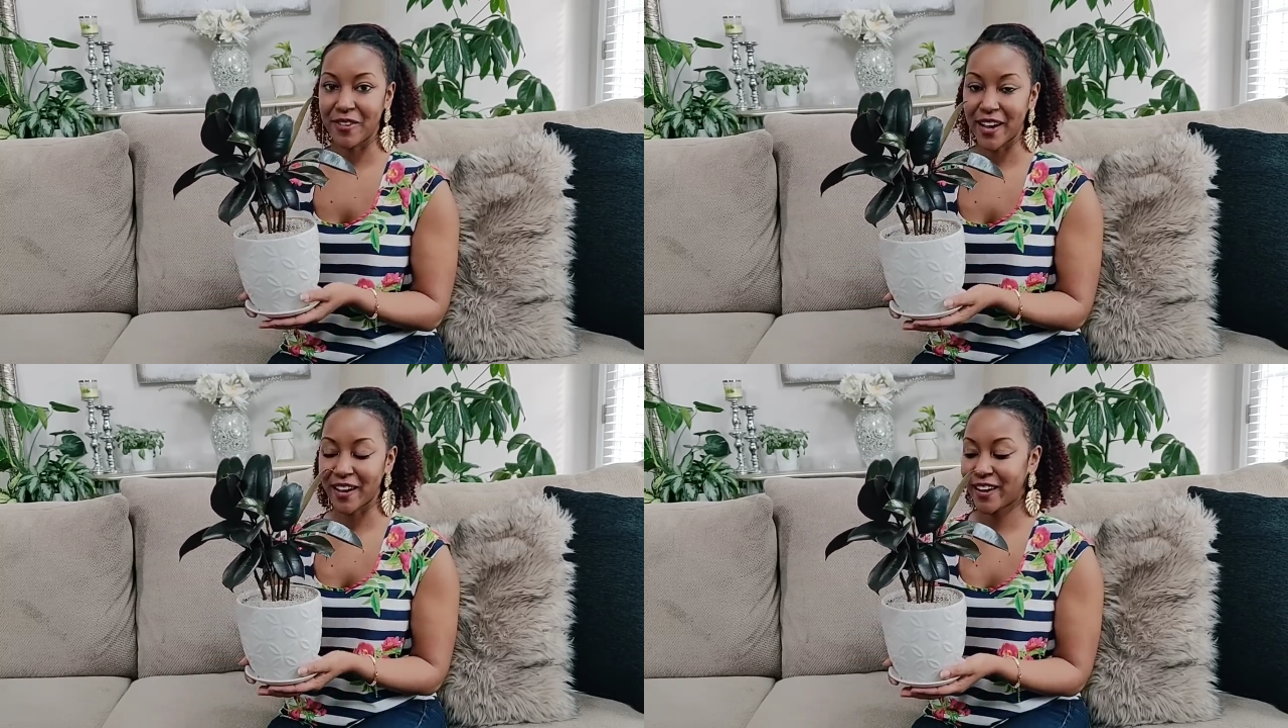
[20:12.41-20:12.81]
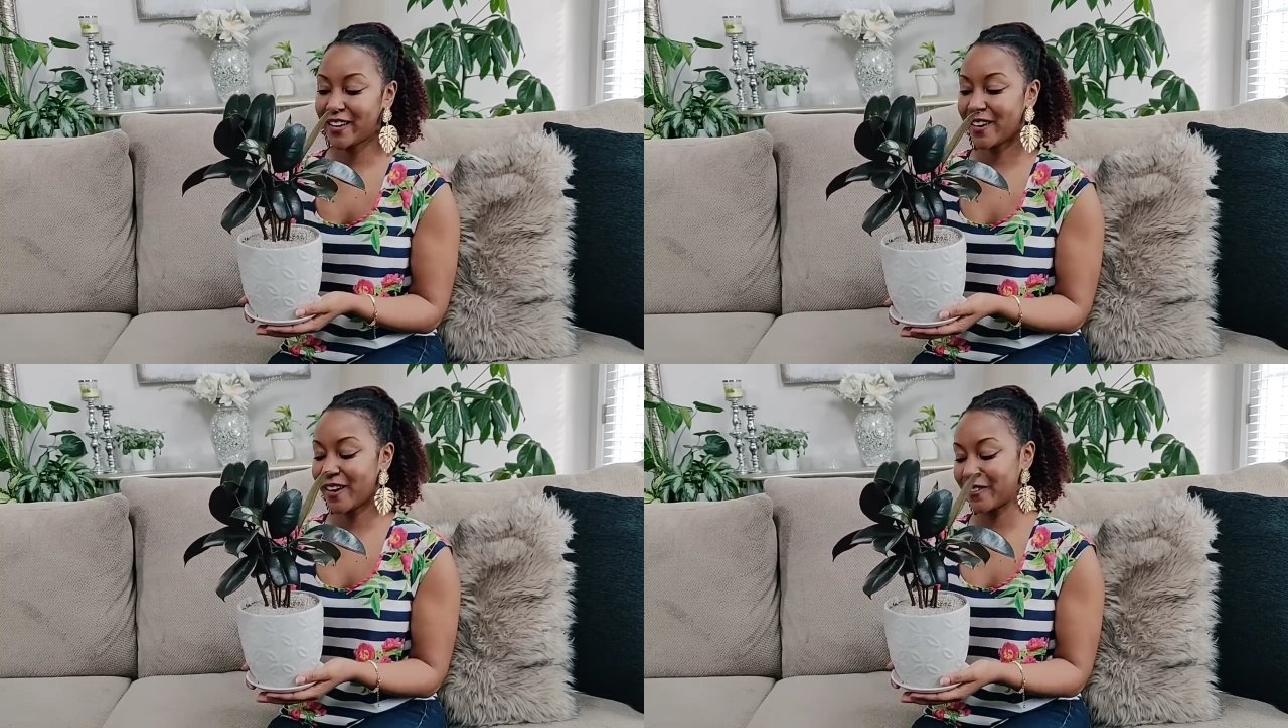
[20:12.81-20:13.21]
so I cut
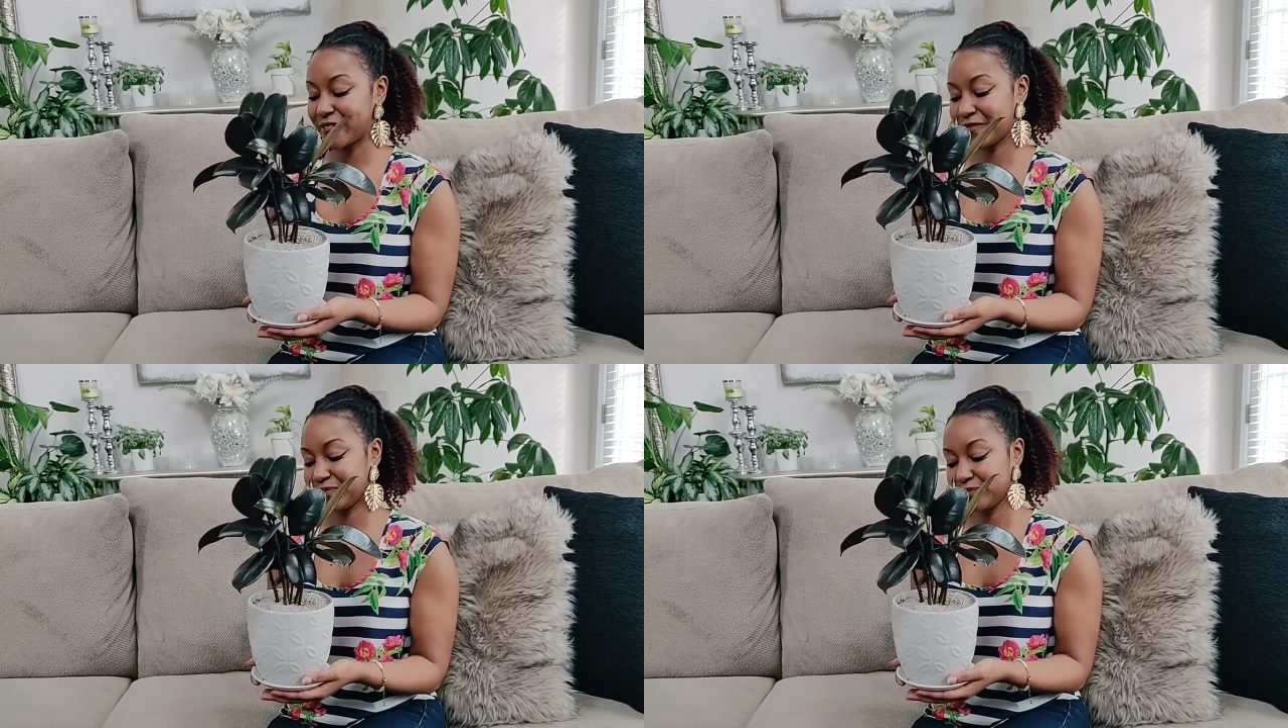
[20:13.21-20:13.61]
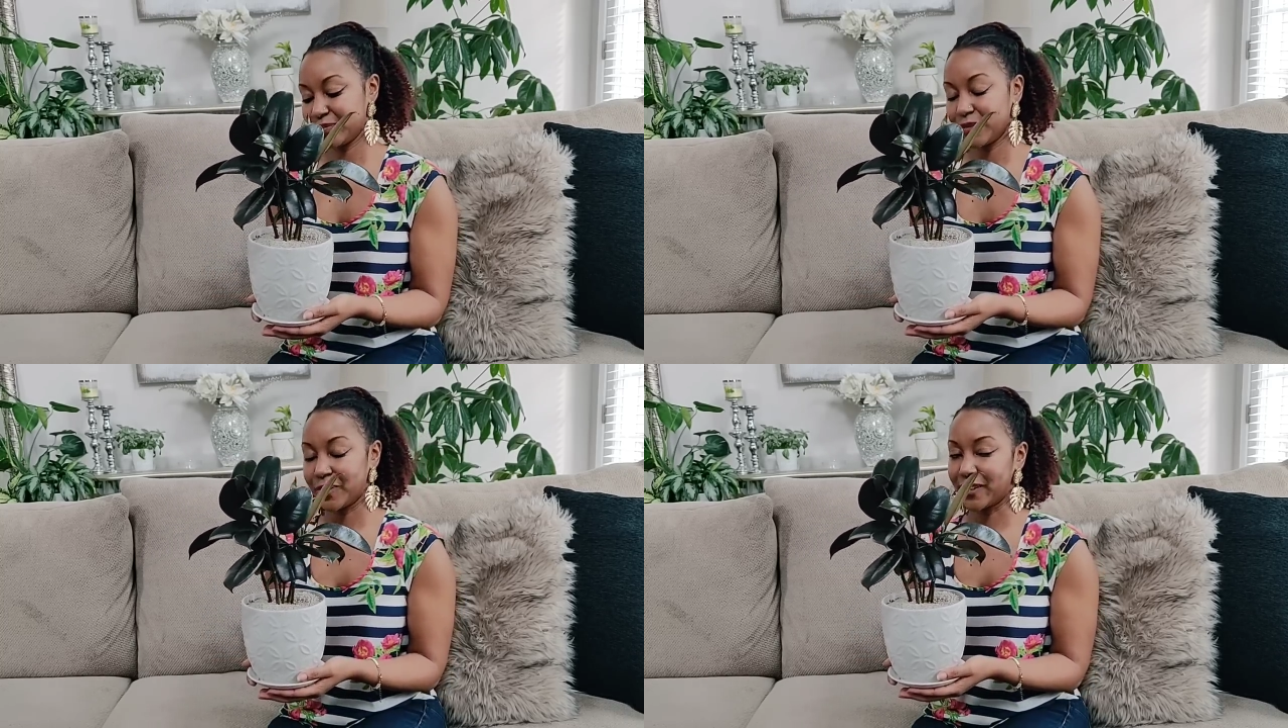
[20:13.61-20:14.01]
it off,
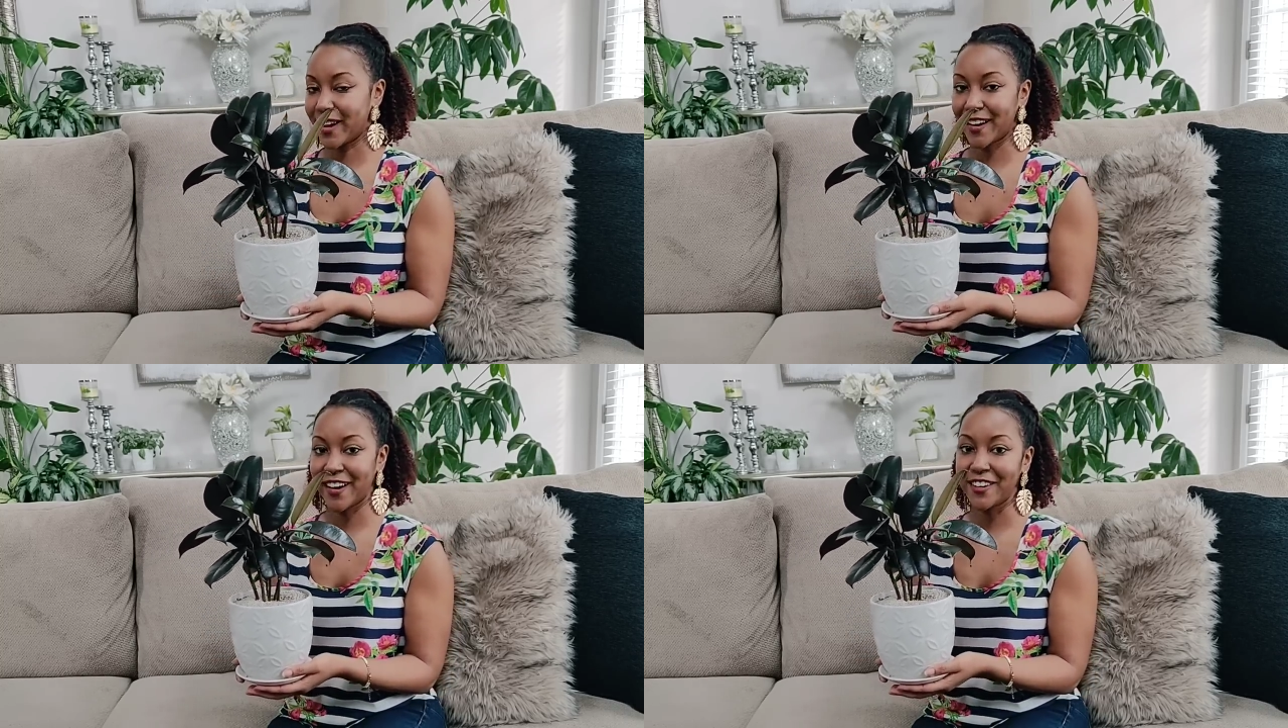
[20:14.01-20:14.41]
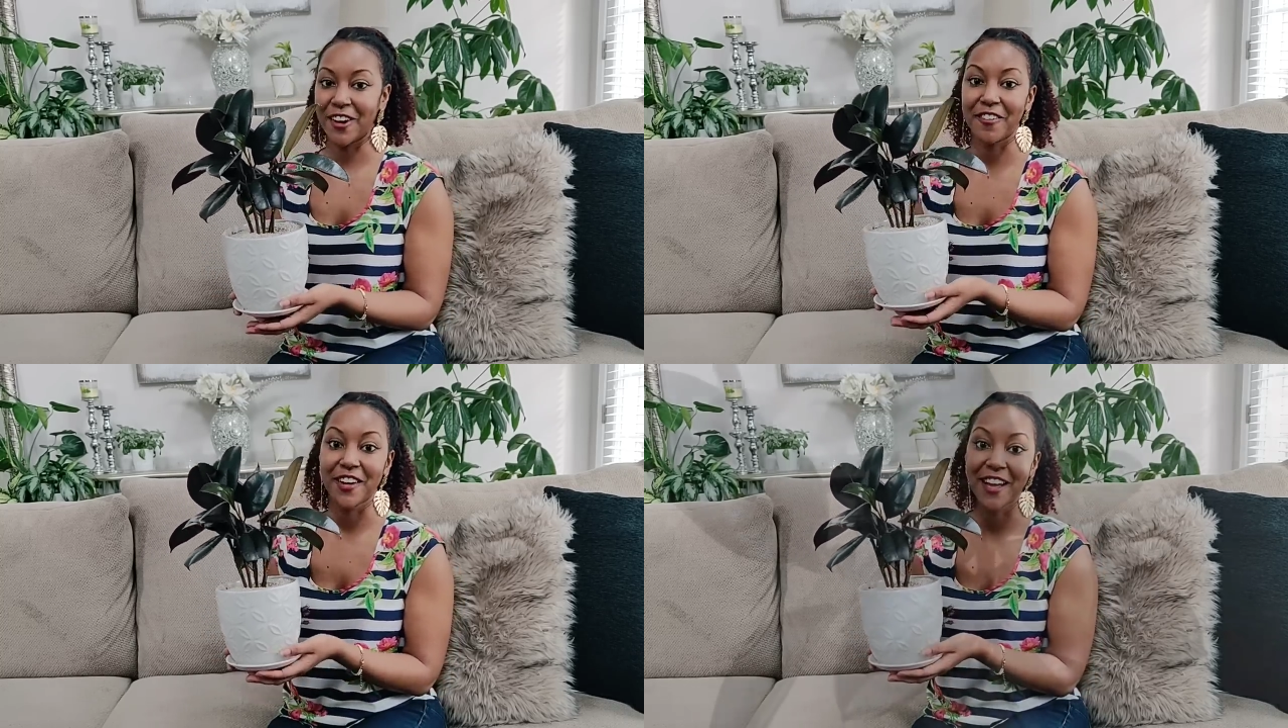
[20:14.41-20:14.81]
or not cut it
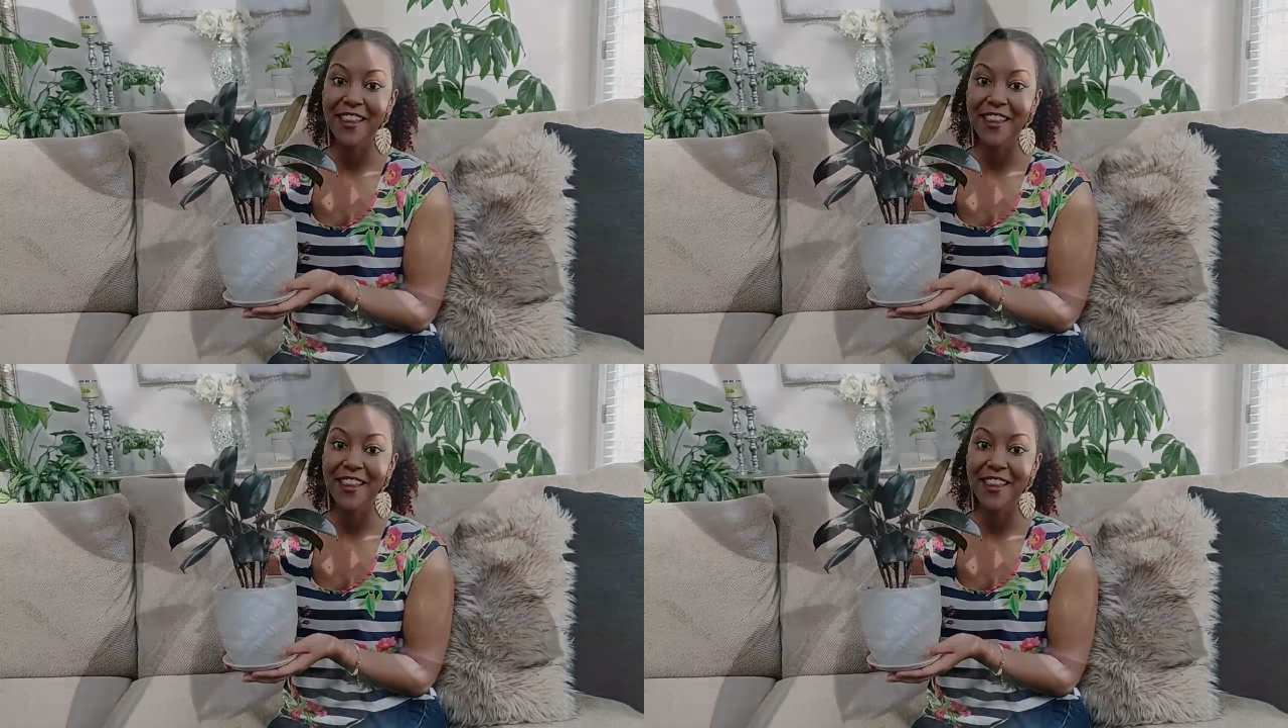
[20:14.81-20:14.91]
off,